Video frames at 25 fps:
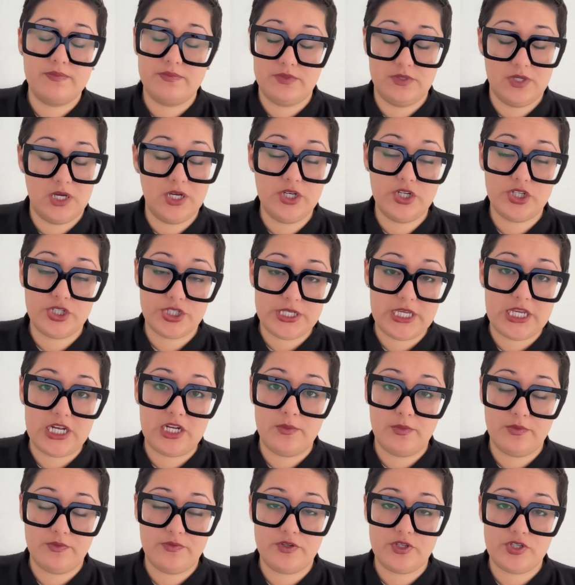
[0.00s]

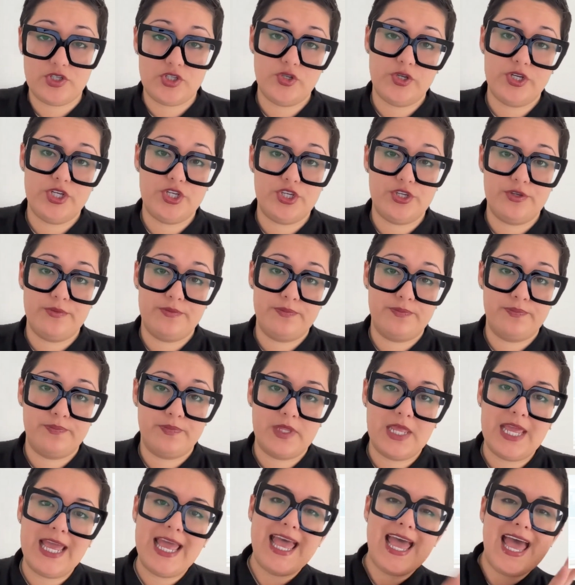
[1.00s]
understandable frustration.
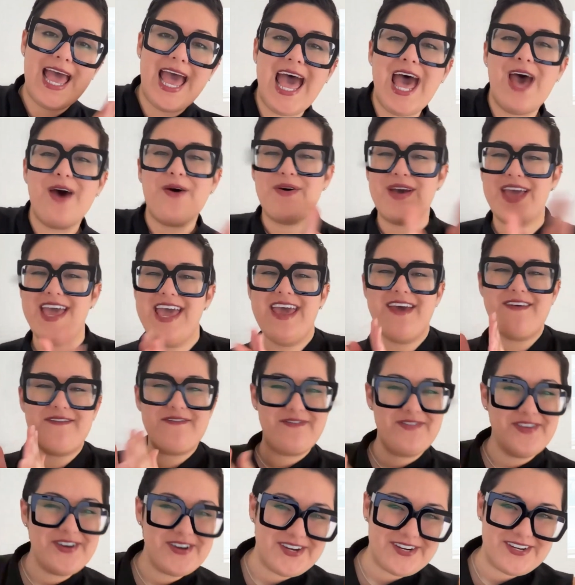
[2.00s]

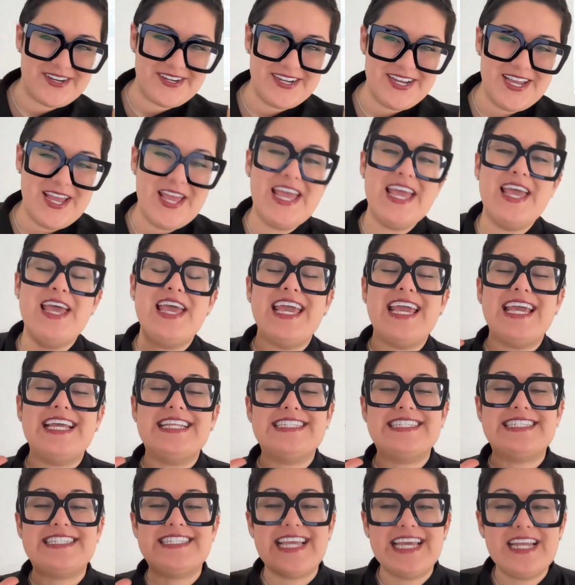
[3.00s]
However,
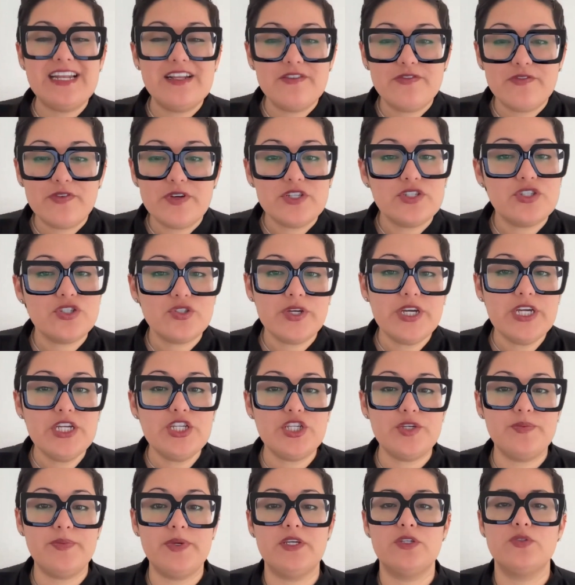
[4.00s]
instead of
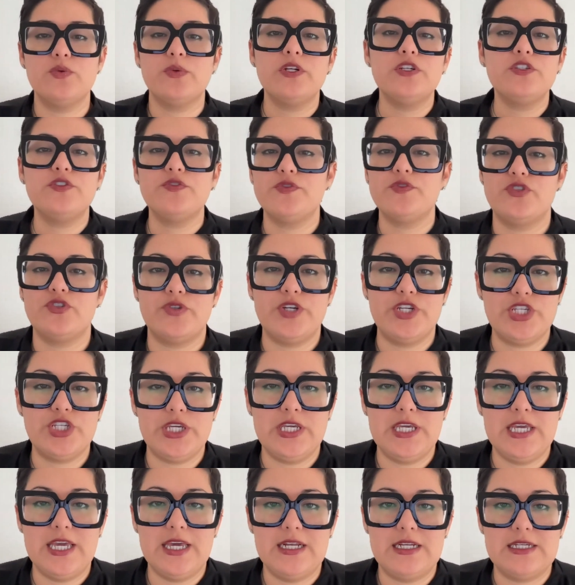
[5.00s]
frustration, because what does
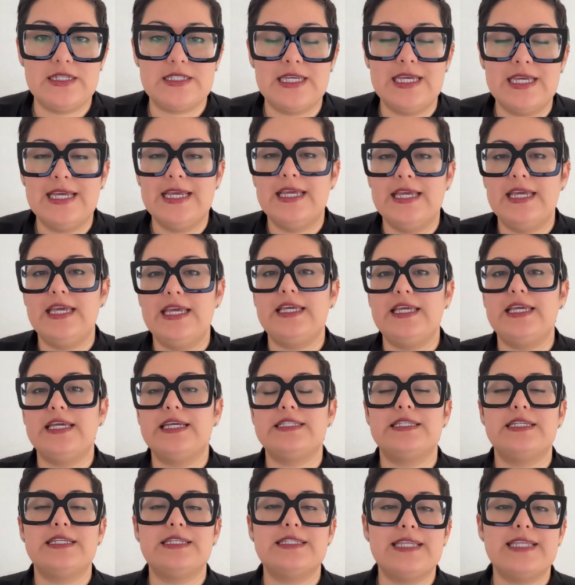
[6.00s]
frustration get us? It
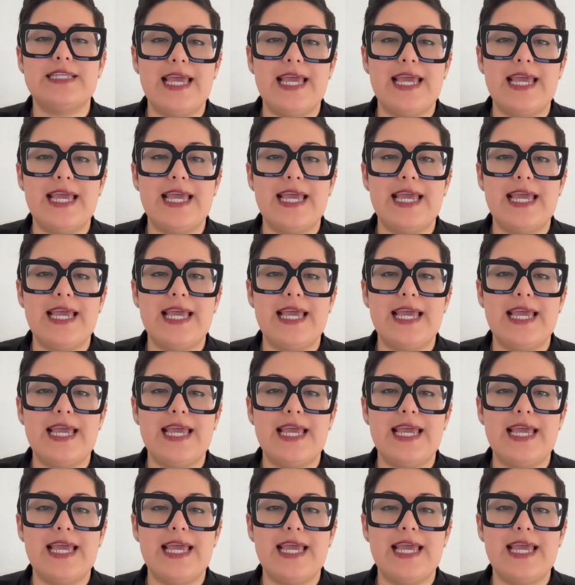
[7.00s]
gets us